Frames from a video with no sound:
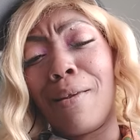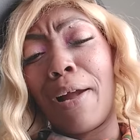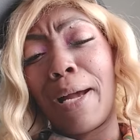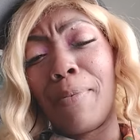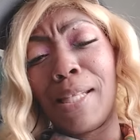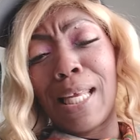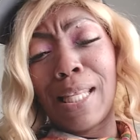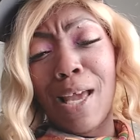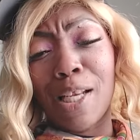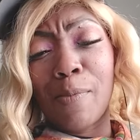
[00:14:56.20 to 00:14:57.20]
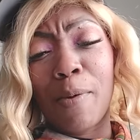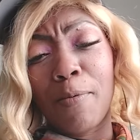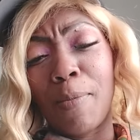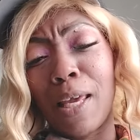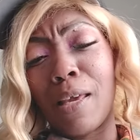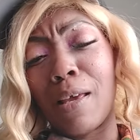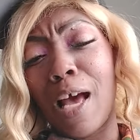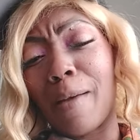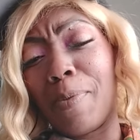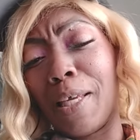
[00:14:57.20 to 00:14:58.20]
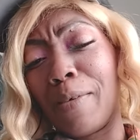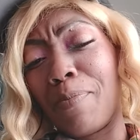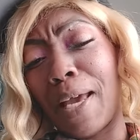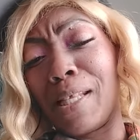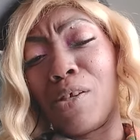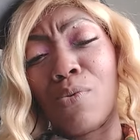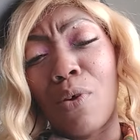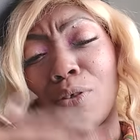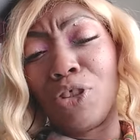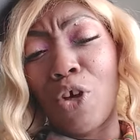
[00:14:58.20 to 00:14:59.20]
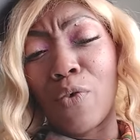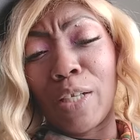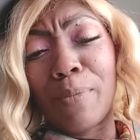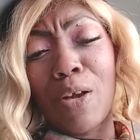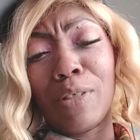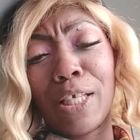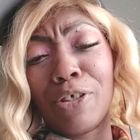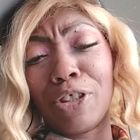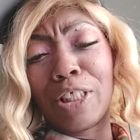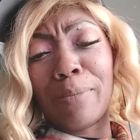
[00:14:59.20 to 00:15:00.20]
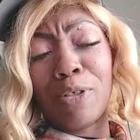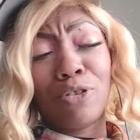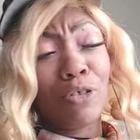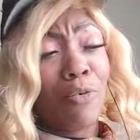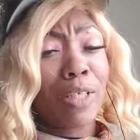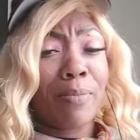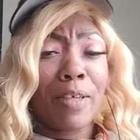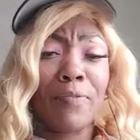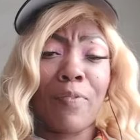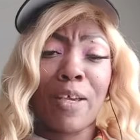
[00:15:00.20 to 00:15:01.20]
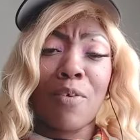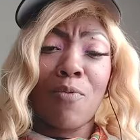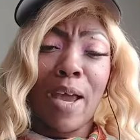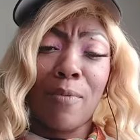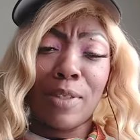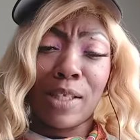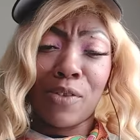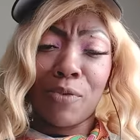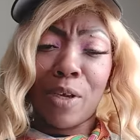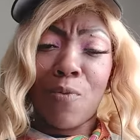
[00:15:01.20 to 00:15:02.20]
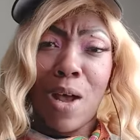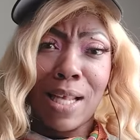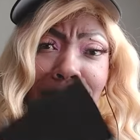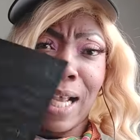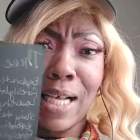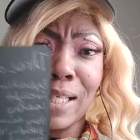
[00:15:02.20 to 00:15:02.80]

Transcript: I be telling y'all these people be copying and pasting. You showing them your leadership. You showing the motherfucking way with this three of wands. Like I